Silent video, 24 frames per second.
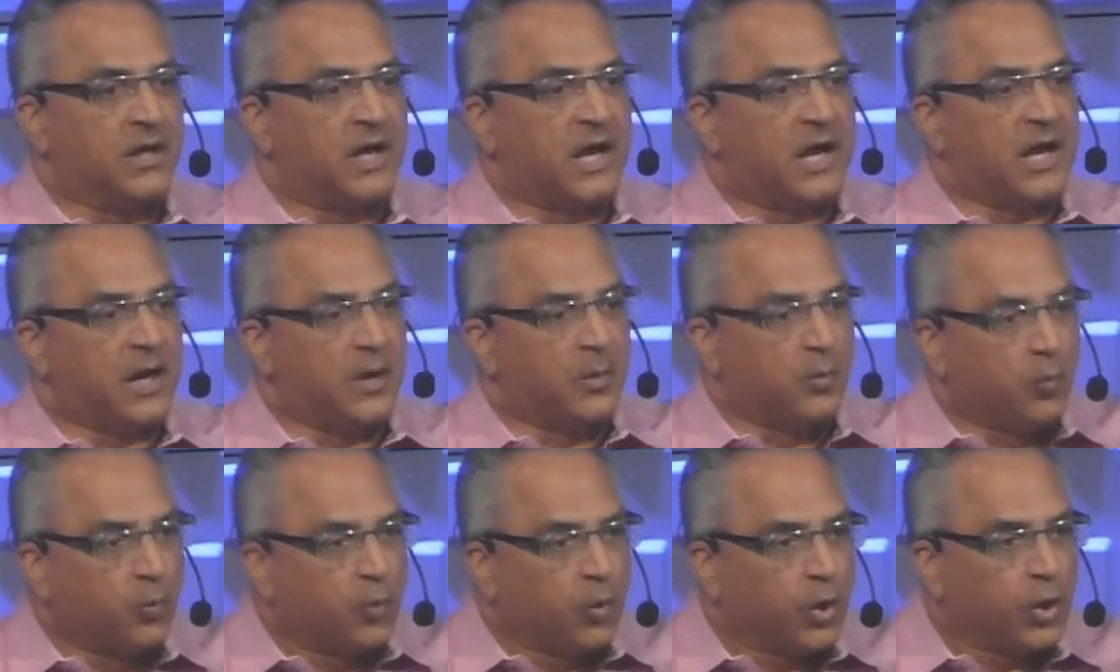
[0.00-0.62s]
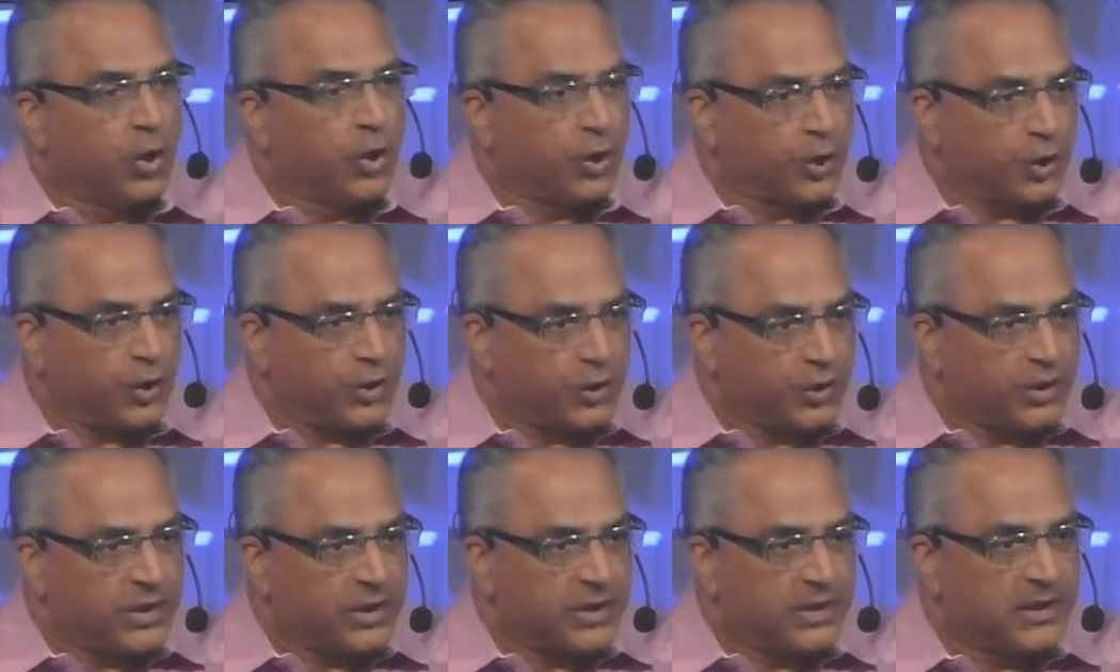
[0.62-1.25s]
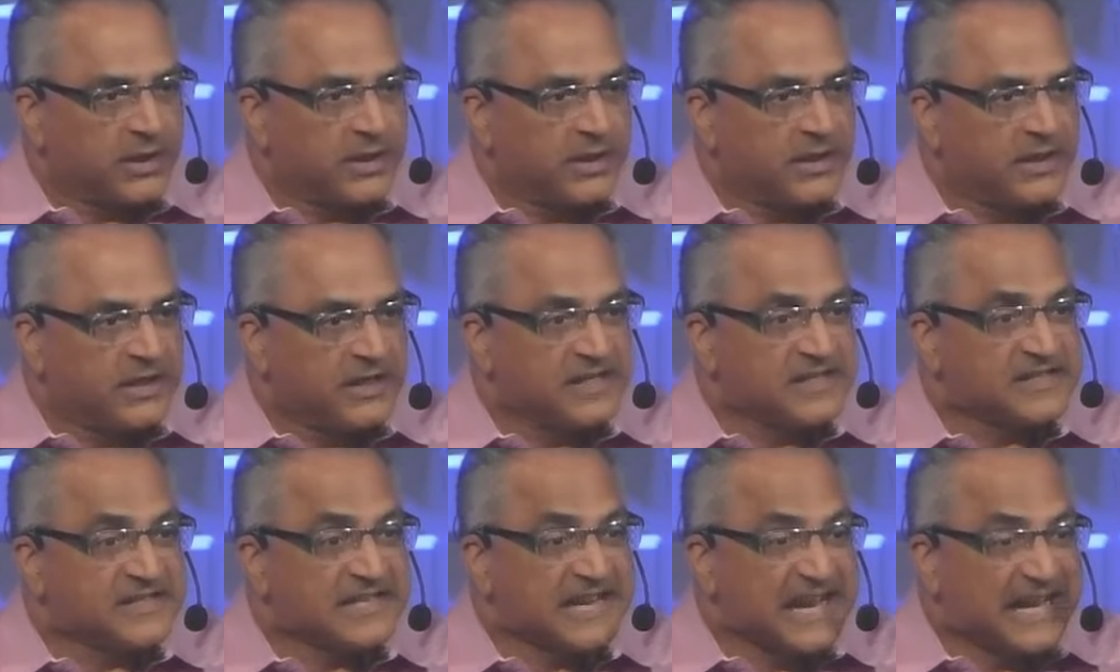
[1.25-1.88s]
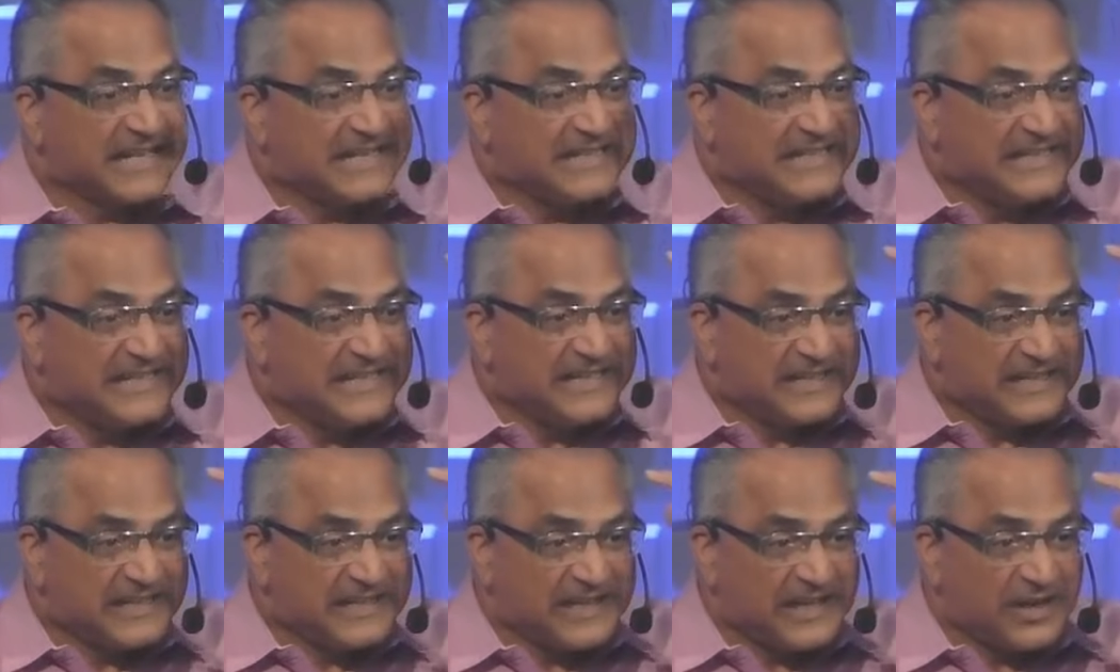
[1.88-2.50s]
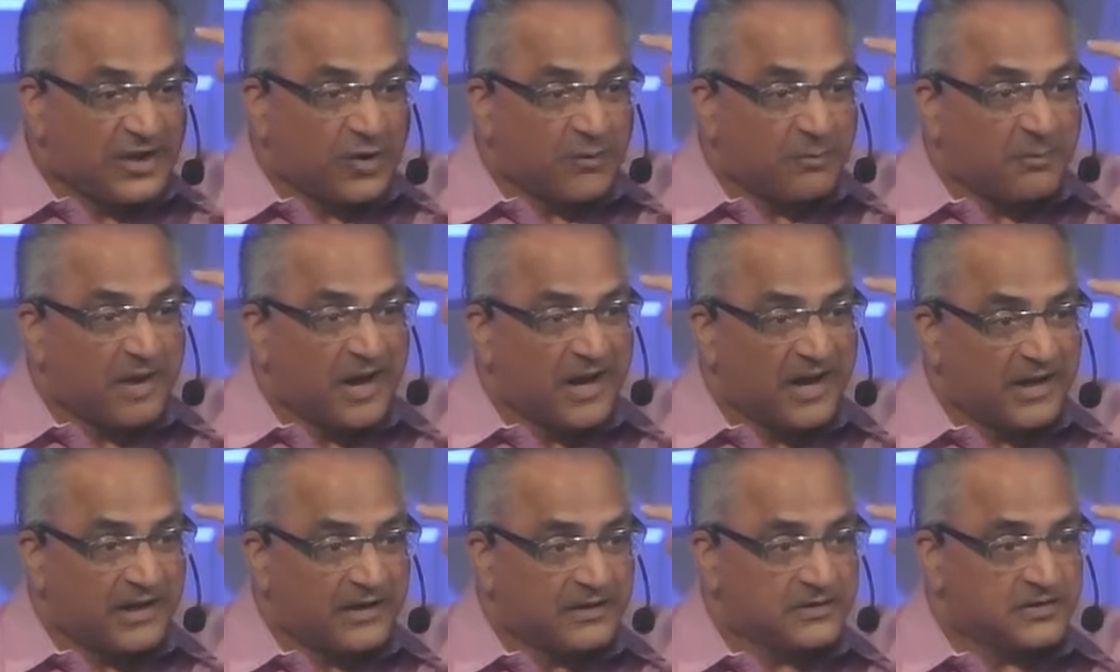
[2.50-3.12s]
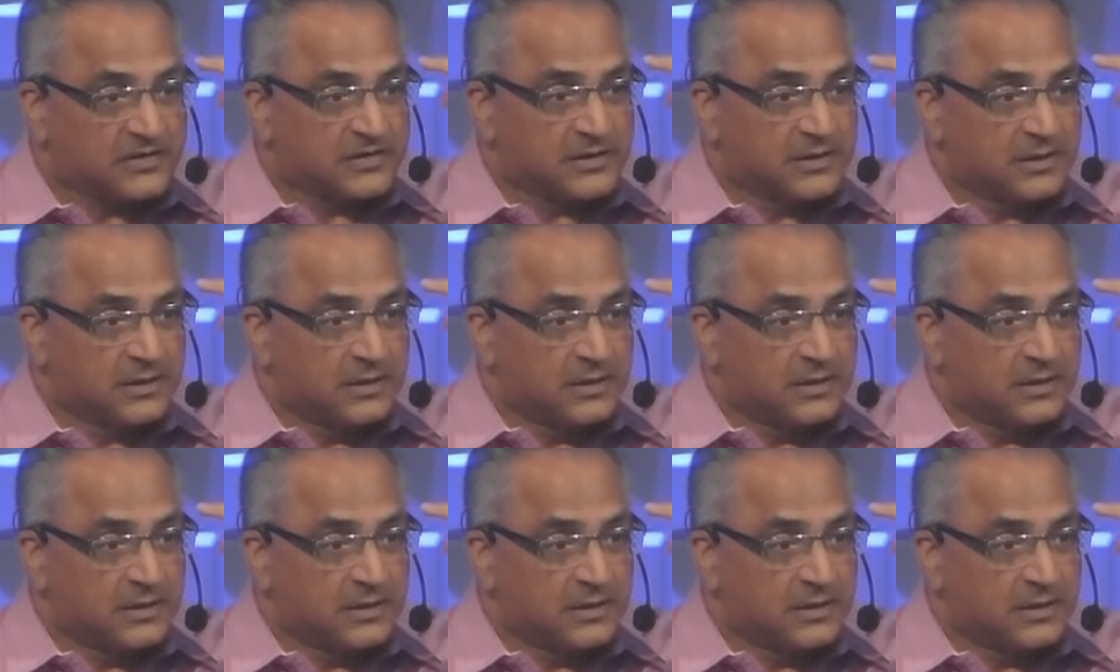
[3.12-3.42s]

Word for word: a word is an idea in our minds.